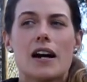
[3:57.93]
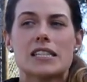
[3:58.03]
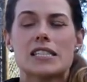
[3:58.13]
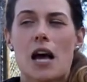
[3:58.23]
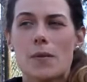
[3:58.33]

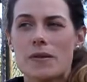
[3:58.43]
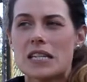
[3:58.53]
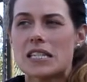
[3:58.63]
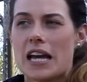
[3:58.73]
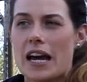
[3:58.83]
Some of
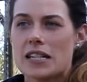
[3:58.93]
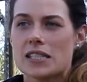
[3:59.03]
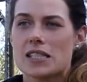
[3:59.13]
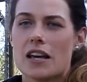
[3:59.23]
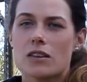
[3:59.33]
the
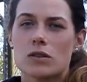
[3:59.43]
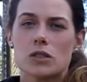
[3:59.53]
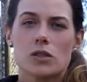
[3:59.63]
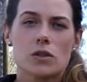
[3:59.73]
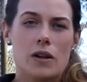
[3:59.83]
tasks that you'll
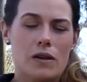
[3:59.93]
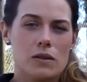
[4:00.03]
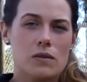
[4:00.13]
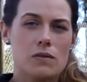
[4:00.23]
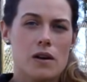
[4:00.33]
do around
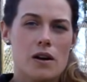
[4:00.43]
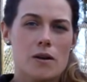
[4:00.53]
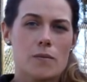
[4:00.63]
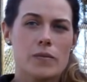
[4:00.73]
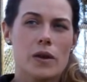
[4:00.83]
the
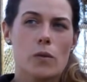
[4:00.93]
farm